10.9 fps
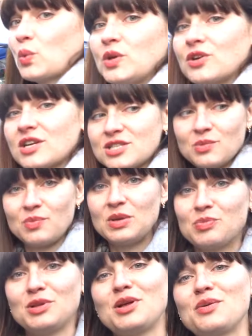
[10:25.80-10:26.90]
we Russian
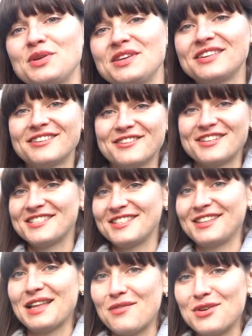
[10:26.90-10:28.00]
people, we crazy
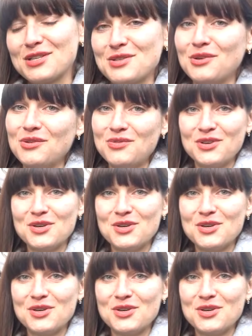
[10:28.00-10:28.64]
lovers of